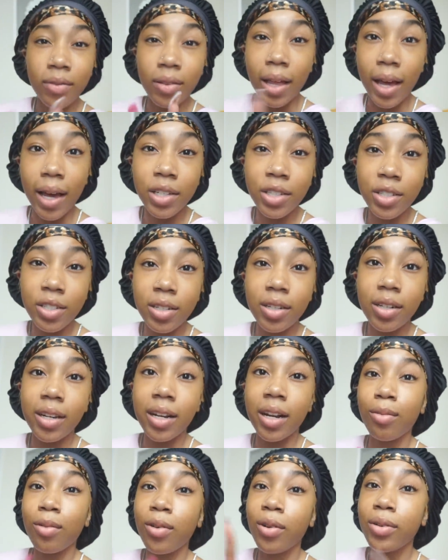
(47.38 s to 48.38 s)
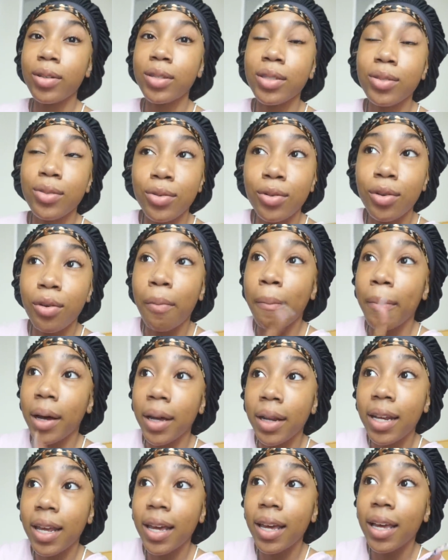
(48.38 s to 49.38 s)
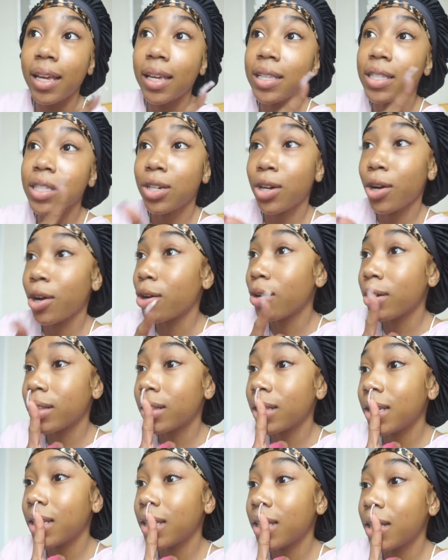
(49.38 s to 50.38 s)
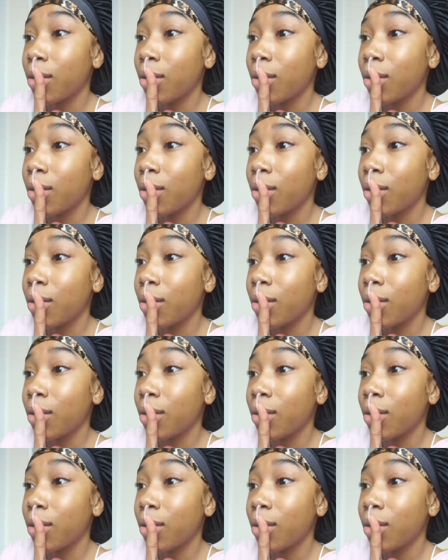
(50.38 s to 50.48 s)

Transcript: last year, and I'm going to school Monday. It's currently